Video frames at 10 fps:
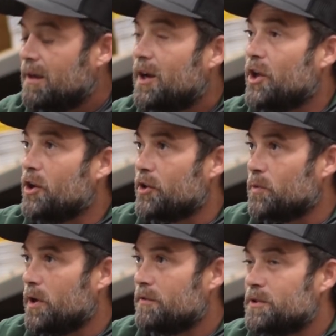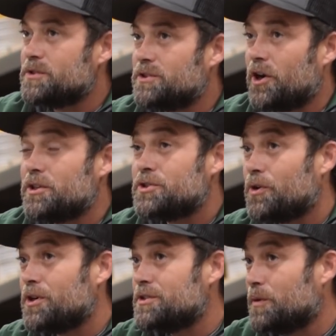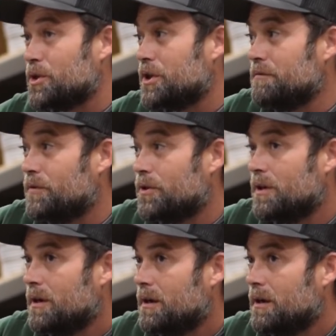Another one of those Star Destroyers is what we're looking for.